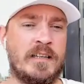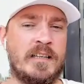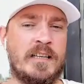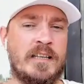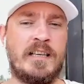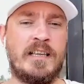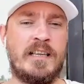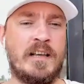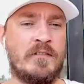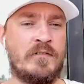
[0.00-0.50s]
in
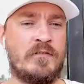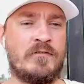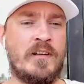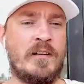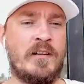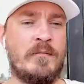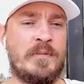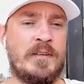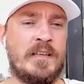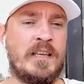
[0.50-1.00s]
Kiev
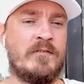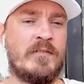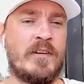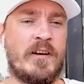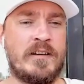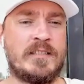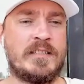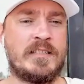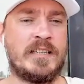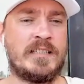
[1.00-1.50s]
uh, being
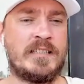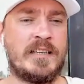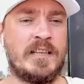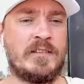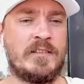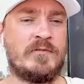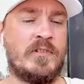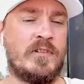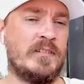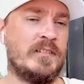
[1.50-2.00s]
very
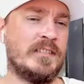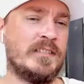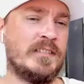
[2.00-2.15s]
successful.